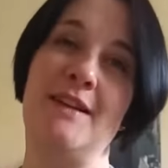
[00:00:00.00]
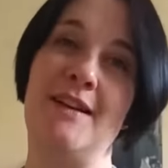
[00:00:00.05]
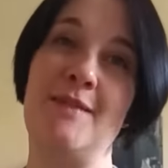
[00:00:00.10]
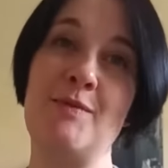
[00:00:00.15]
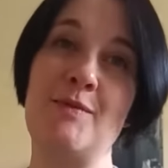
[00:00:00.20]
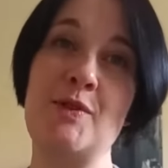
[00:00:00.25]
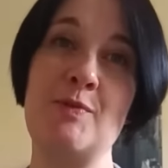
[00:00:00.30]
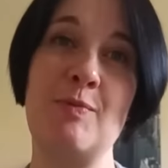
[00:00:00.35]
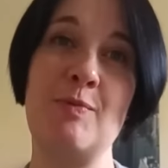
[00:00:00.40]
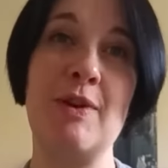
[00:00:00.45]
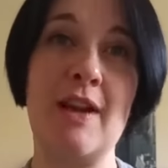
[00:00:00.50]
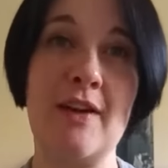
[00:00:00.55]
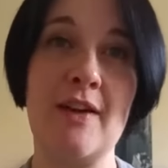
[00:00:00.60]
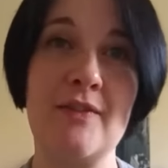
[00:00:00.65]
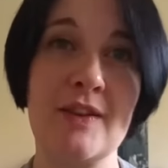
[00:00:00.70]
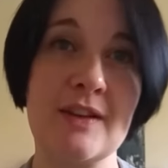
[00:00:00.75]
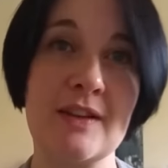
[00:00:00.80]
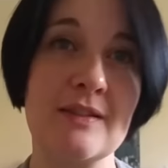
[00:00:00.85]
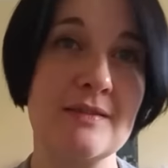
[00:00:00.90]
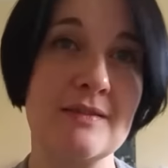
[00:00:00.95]
must have been
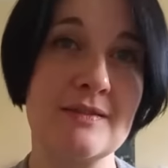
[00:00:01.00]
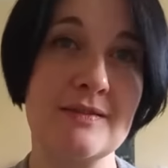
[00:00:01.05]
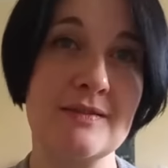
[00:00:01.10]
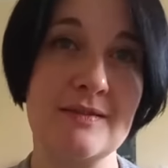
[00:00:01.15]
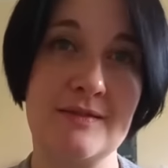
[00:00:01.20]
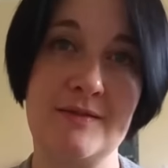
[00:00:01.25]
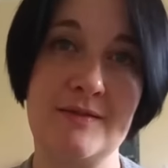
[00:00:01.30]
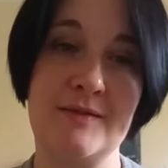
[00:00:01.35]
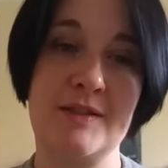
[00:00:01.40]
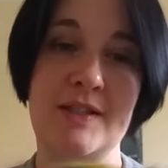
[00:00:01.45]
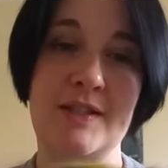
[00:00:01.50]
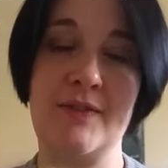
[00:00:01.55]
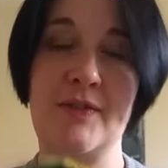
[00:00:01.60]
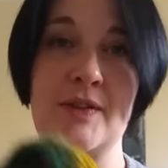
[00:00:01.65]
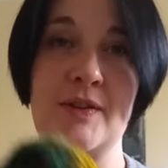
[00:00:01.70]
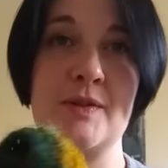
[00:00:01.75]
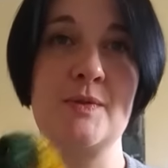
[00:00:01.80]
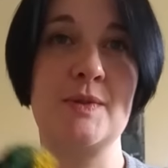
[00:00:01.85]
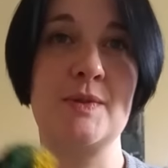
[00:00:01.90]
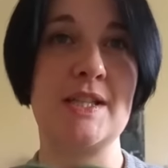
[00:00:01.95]
having
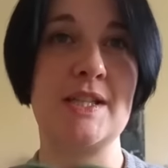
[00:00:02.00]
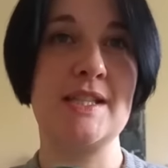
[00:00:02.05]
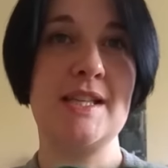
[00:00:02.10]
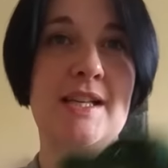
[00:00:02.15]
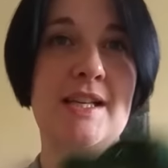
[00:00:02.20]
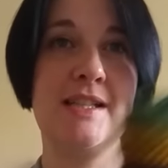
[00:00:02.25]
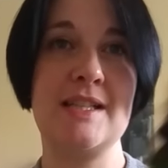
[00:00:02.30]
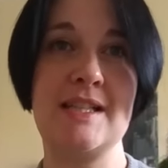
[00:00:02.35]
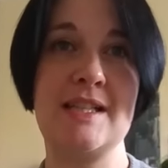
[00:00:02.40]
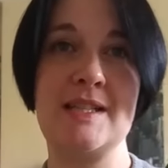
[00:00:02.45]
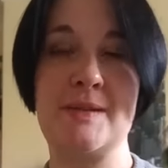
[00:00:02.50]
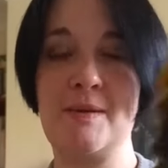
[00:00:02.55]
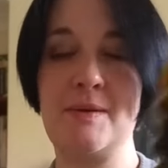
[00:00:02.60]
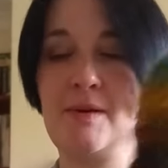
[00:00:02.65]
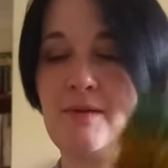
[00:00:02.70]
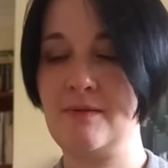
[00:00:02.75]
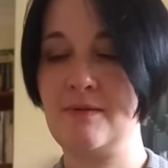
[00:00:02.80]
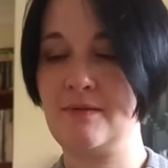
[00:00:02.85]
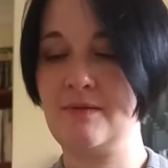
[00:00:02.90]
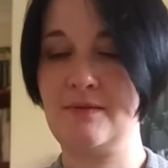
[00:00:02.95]
difficulties that day as
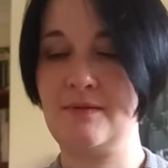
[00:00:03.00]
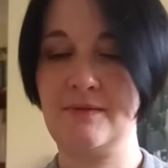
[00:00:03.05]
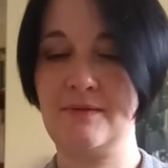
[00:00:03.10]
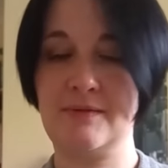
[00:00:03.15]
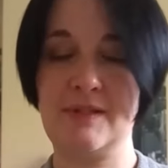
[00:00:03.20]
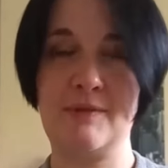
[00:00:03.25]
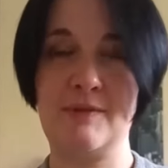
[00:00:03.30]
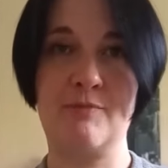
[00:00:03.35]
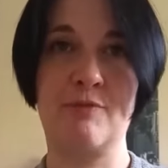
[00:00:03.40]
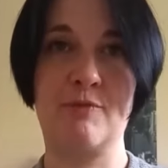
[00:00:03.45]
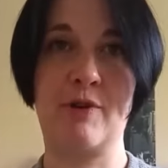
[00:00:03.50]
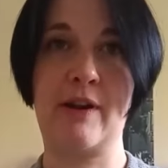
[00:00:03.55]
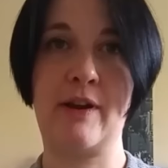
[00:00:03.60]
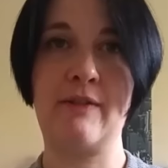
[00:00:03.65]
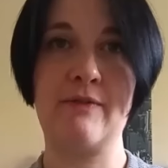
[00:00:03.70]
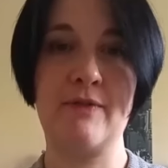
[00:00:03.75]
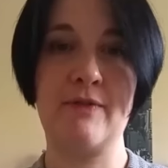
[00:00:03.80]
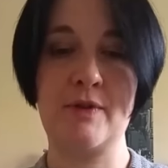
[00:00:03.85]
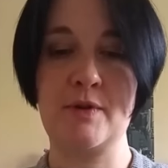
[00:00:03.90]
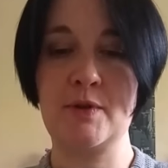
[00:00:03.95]
well with the
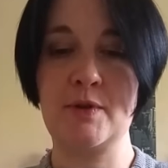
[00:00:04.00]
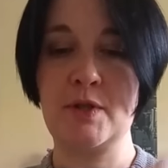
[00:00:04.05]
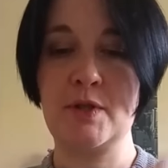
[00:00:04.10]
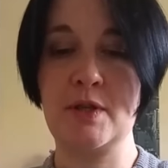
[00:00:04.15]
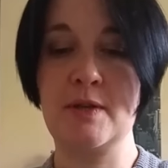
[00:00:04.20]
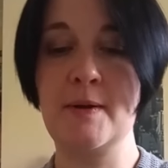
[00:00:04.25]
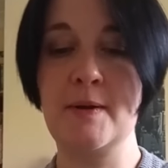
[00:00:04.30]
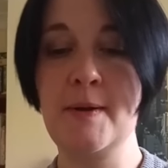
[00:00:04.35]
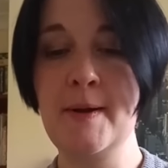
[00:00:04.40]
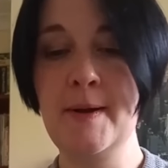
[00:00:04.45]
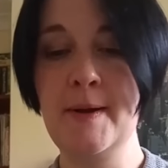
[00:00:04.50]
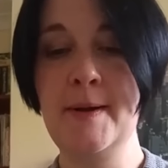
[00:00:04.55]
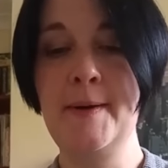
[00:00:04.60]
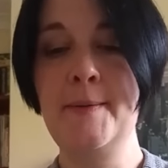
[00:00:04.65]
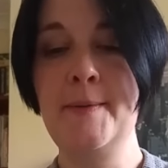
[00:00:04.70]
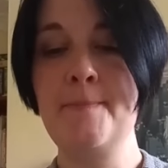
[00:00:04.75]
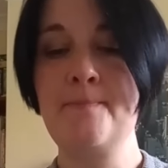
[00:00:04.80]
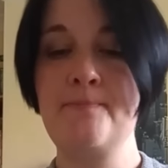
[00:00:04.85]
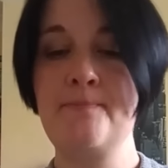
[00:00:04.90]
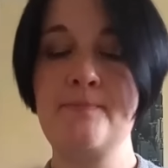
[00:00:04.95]
brain function.
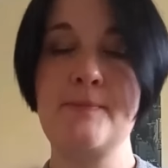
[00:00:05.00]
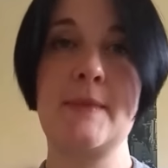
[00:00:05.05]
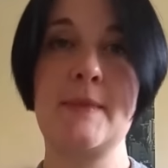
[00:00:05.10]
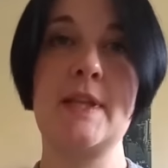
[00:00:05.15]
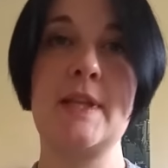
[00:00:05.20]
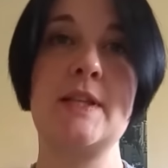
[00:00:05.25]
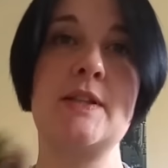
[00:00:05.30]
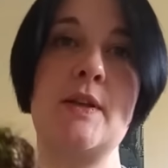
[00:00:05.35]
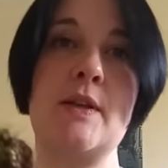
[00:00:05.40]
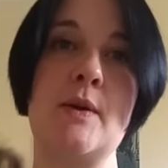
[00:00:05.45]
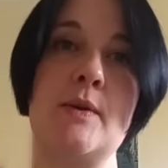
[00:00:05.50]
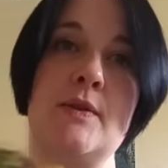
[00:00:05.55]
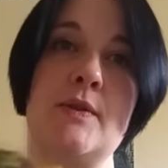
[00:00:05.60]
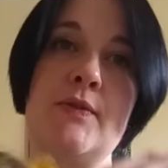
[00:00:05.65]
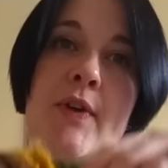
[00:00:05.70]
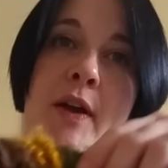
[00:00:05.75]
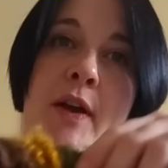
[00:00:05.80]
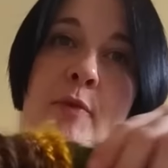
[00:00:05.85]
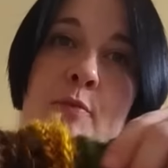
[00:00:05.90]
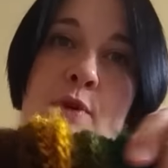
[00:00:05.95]
So it's
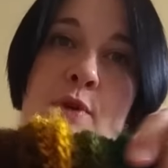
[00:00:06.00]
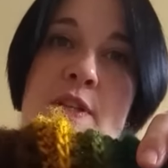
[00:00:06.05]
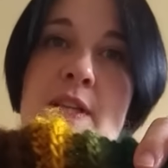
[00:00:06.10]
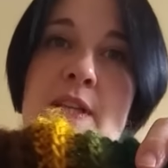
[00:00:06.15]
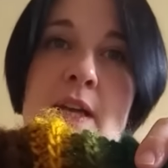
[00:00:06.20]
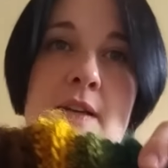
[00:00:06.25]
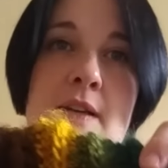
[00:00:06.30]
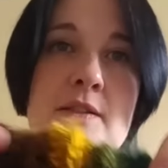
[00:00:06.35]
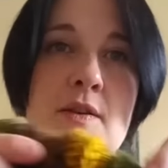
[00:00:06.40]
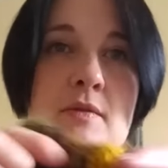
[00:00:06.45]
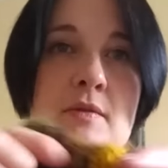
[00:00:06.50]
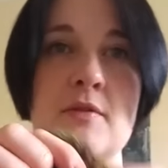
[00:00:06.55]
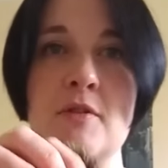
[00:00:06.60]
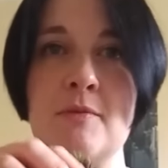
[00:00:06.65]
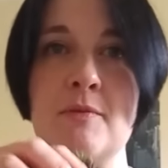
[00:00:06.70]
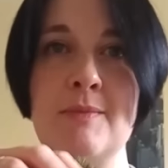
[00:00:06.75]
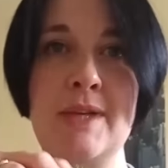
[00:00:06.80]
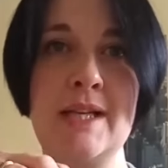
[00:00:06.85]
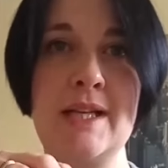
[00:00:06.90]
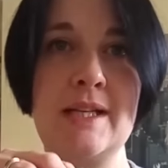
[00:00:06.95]
very pretty. I don't
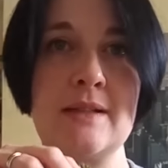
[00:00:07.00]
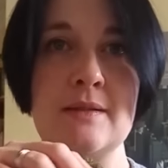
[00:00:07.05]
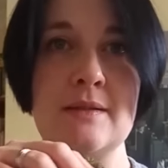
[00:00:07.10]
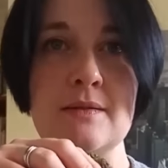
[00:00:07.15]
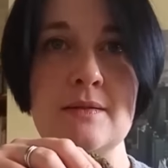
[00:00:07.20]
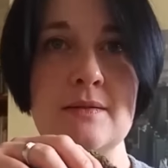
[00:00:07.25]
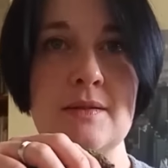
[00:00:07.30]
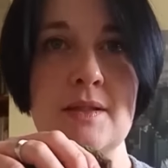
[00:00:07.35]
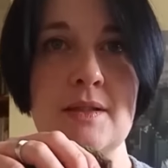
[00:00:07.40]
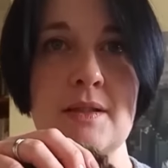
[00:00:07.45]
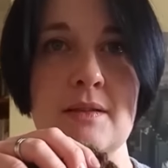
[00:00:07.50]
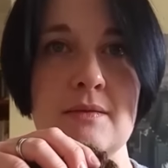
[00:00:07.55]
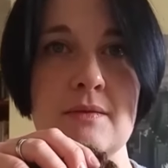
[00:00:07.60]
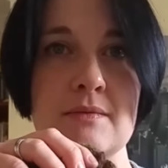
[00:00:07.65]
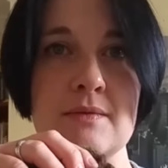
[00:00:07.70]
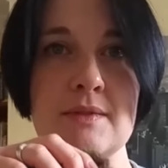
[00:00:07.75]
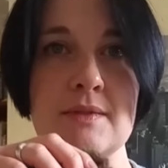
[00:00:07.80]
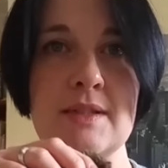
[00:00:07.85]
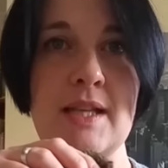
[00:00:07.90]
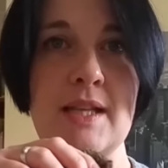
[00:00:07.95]
normally, you know,
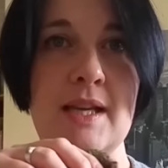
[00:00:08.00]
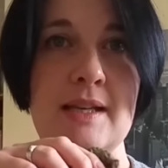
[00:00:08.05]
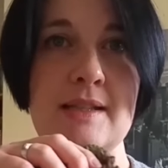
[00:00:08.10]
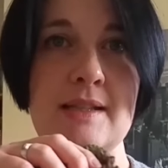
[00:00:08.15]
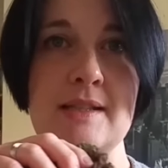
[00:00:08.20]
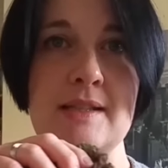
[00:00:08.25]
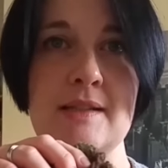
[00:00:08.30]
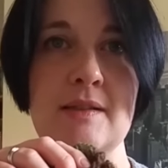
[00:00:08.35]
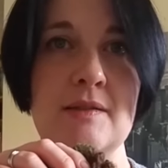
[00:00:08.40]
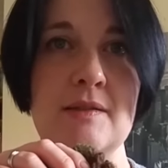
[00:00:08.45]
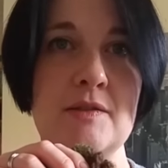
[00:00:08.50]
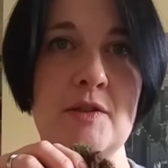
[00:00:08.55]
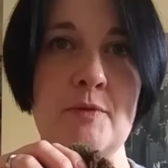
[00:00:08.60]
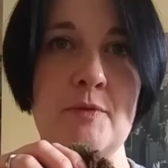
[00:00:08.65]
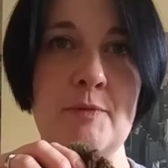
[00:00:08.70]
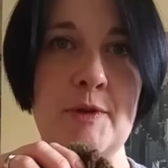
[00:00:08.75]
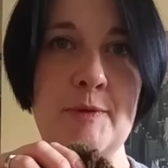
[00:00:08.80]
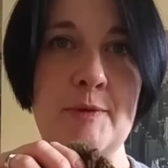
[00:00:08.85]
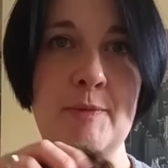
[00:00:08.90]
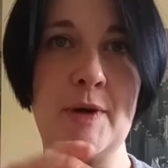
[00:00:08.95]
that is not
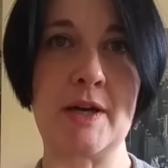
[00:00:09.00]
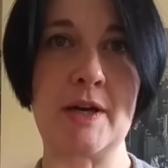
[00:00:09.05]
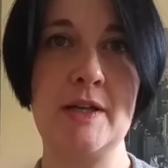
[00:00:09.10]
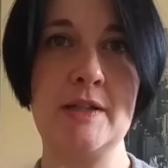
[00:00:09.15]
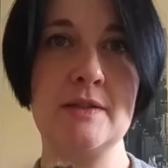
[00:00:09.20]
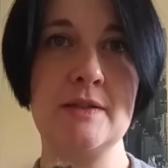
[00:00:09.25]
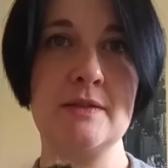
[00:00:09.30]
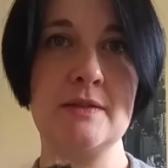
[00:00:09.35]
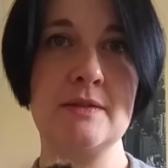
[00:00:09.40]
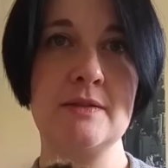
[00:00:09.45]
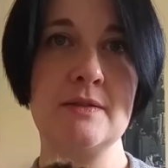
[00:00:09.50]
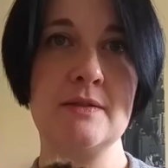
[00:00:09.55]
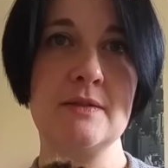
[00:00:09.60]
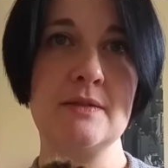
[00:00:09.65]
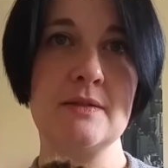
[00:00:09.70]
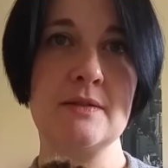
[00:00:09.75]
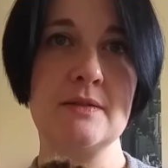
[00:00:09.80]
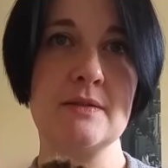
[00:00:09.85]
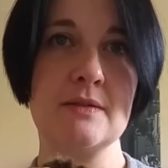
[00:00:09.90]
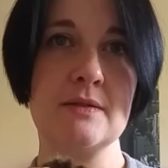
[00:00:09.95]
normally my
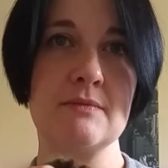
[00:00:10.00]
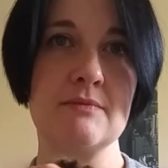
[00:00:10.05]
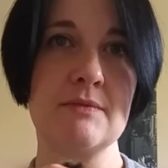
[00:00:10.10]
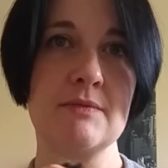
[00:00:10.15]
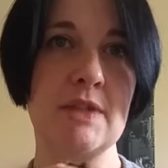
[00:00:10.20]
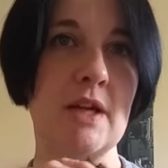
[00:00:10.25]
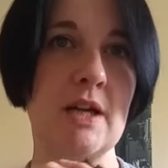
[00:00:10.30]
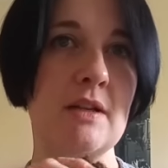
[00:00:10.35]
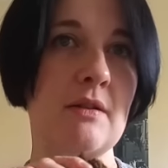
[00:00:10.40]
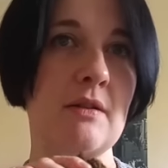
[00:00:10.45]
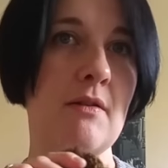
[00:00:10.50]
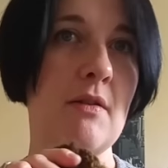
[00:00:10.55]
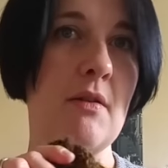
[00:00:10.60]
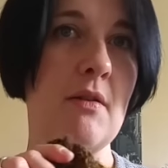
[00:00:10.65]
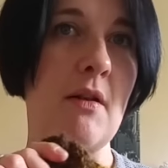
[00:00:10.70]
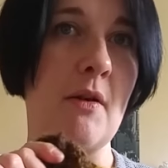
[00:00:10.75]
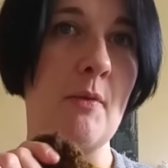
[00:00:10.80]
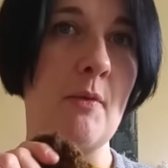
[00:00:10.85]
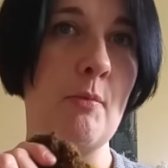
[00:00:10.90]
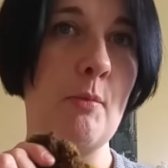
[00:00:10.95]
kind of
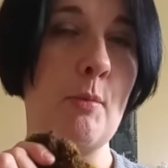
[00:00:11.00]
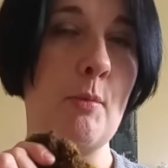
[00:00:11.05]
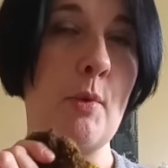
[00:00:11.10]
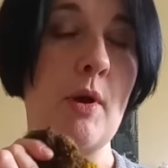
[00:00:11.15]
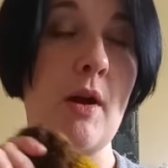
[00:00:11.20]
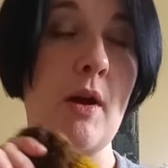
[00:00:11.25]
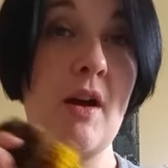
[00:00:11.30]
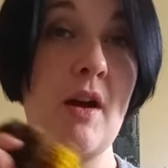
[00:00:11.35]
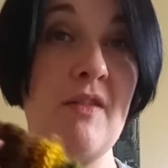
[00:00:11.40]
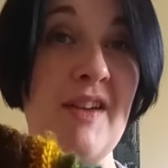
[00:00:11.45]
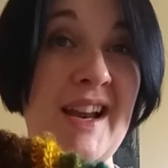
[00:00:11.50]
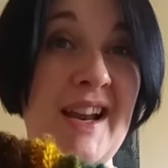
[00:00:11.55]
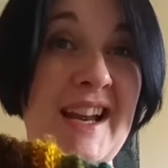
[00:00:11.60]
colour, but I